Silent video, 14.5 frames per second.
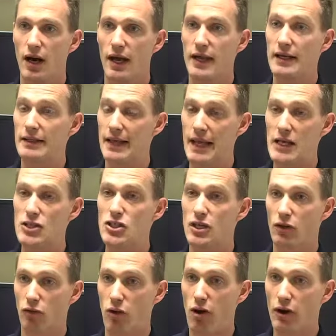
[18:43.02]

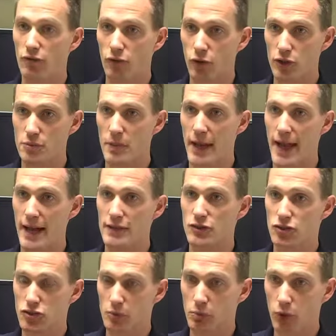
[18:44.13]
engaging law enforcement as
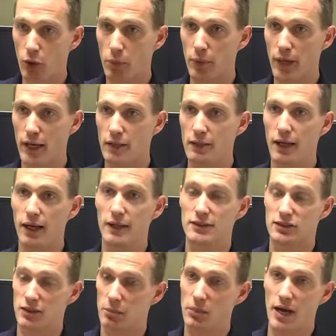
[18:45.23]
is appropriate.
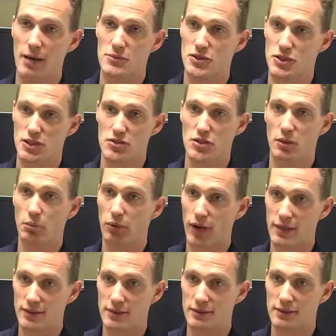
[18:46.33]
Sometimes just their
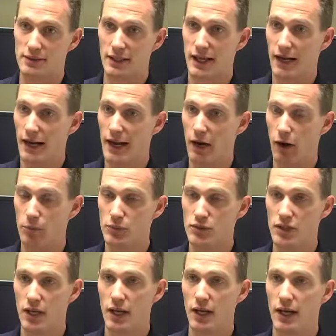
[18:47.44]
presence helps.
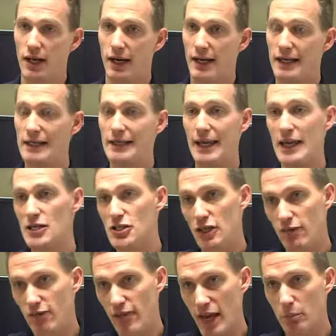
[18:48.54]
Engaging
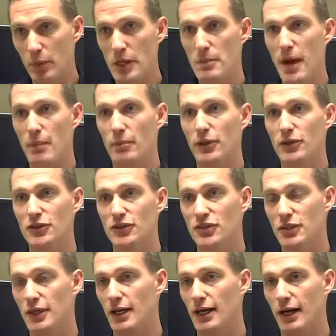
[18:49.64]
family members,
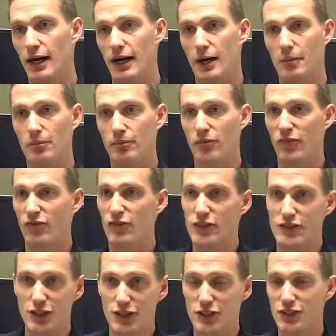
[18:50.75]

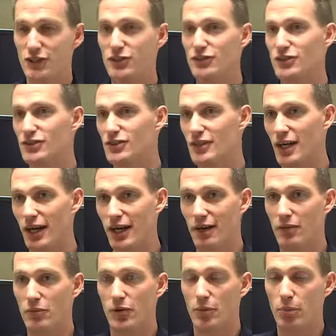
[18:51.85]
physicians,
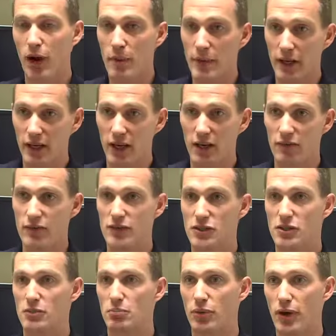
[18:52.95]
their primary care
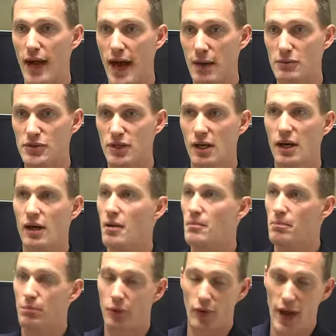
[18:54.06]
physician
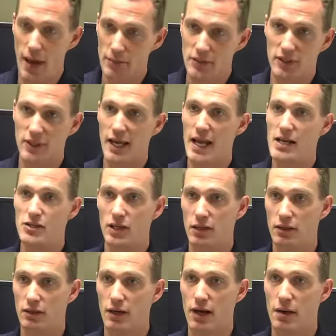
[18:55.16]
perhaps
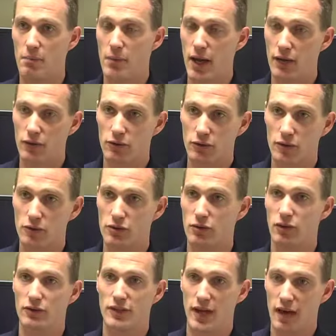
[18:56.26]
engaging medical
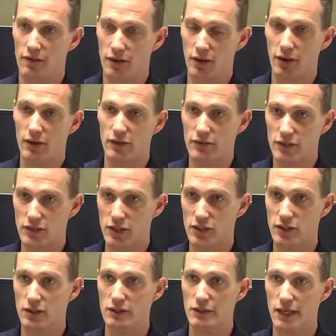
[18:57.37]
control to have another
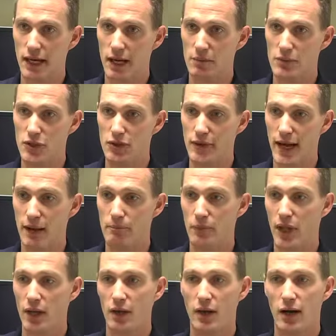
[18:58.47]
physician do that.
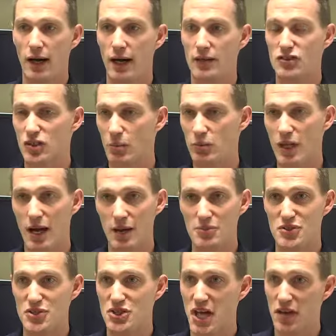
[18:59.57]

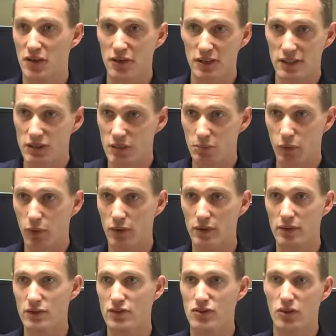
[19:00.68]
Sometimes gender is
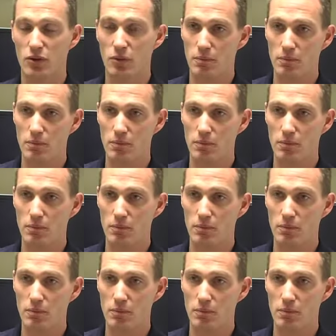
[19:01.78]
important, so